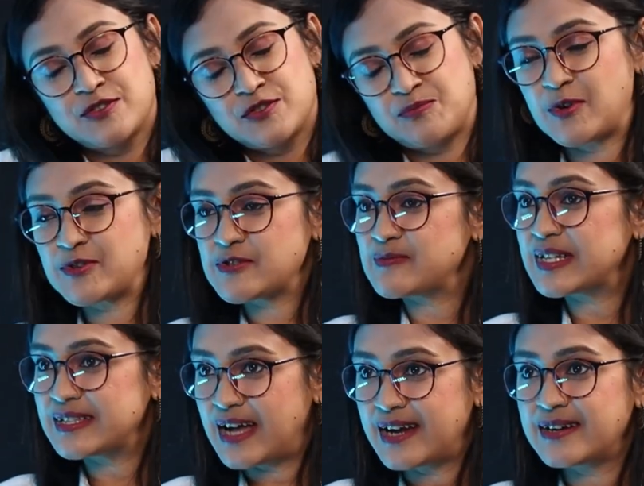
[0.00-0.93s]
So
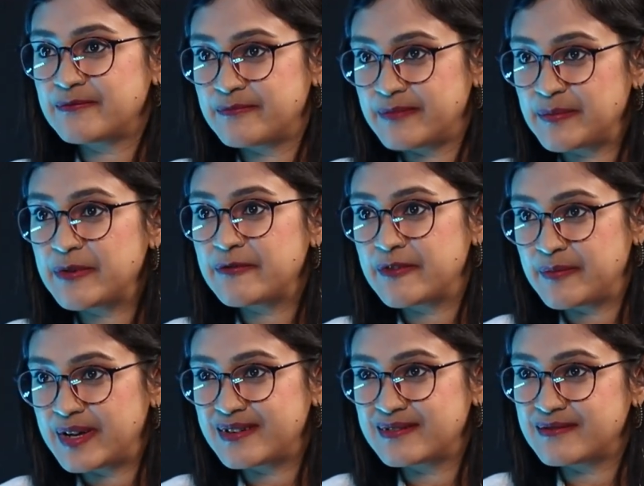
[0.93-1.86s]
possibly that, and maybe
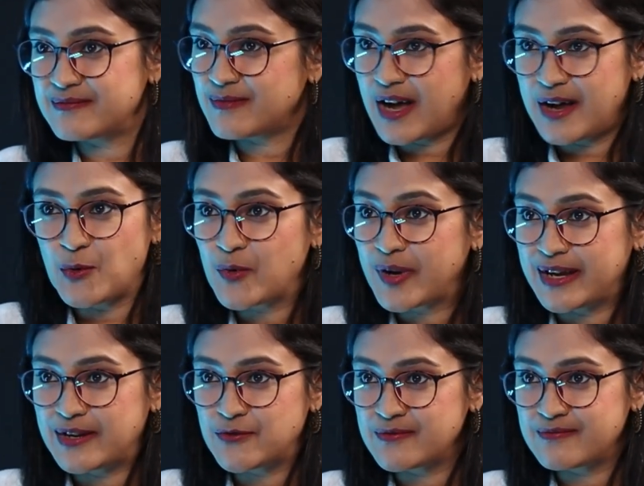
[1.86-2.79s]
women are
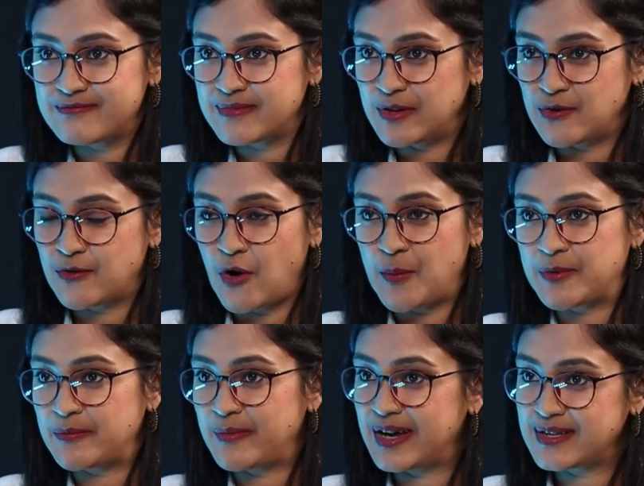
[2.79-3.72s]
okay to, you know,
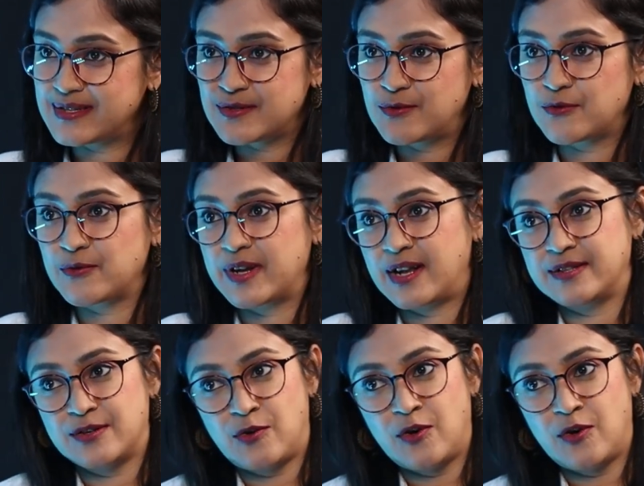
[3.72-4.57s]
compromise, go to another